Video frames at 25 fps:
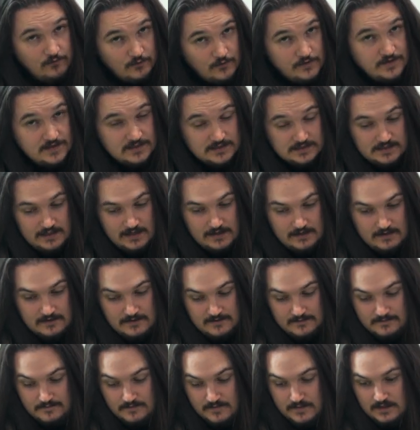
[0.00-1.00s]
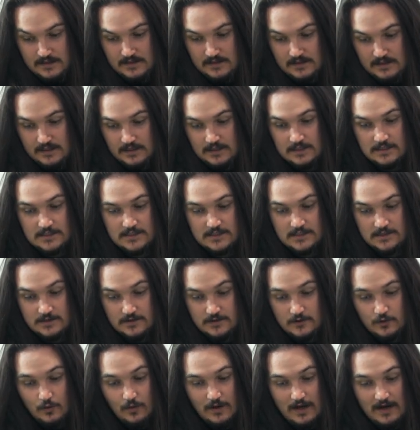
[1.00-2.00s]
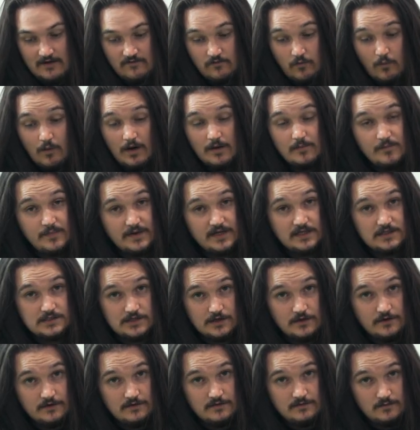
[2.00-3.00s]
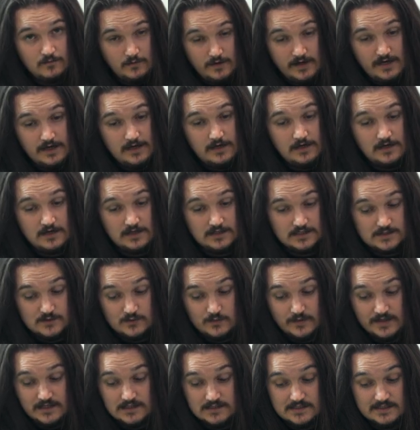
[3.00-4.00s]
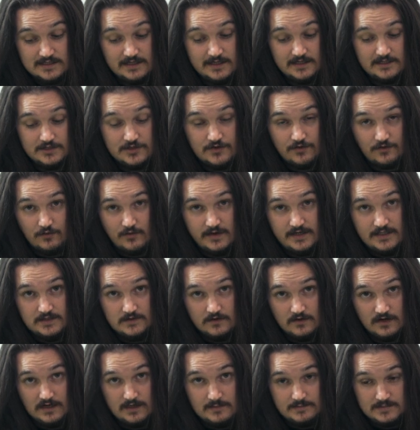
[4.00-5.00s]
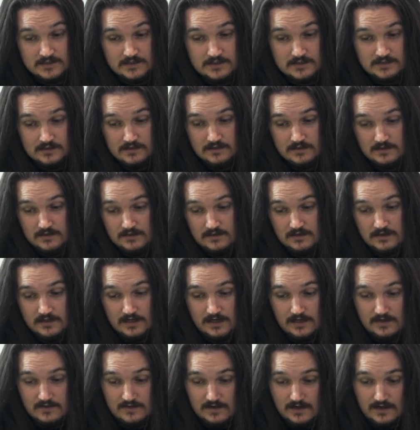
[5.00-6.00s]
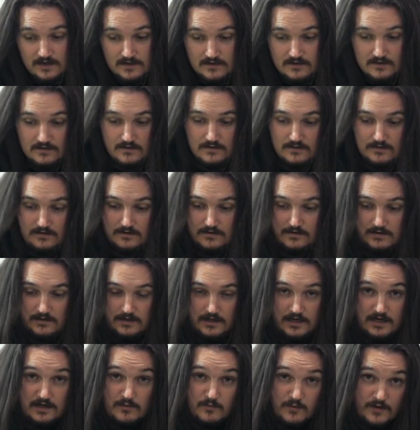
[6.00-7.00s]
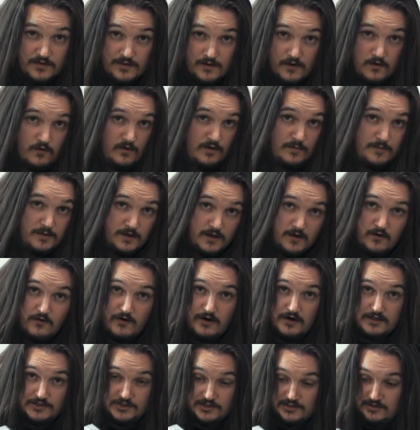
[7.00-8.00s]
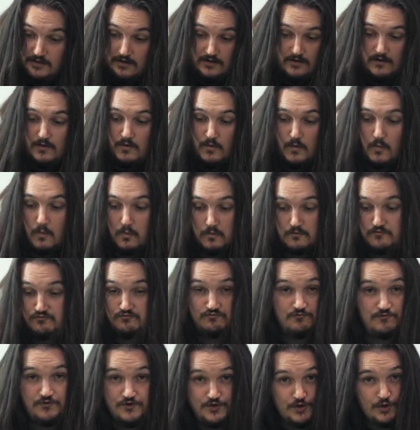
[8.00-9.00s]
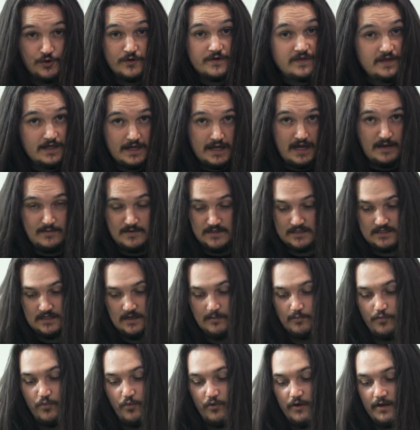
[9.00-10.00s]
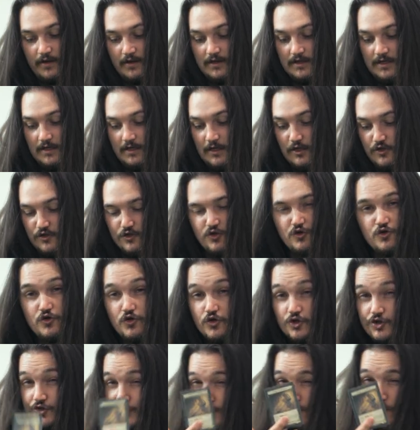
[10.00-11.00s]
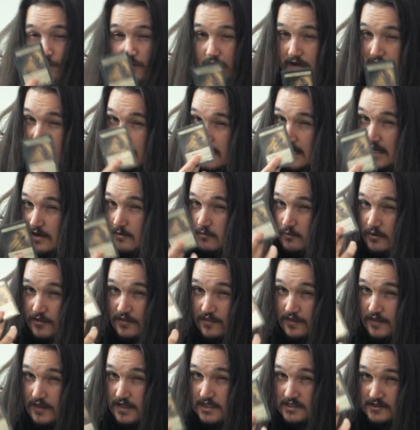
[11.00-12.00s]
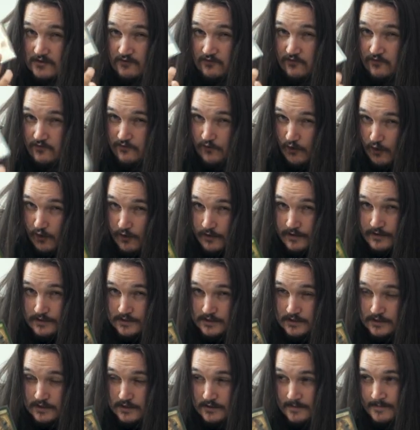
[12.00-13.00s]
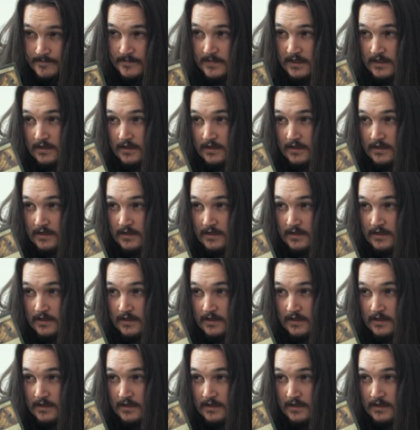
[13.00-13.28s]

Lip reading: for this deck is you'll have one big turn where you can swing Sledge three times and then hit him with a Crippling Crush during the game at some point. You usually want to hit with this first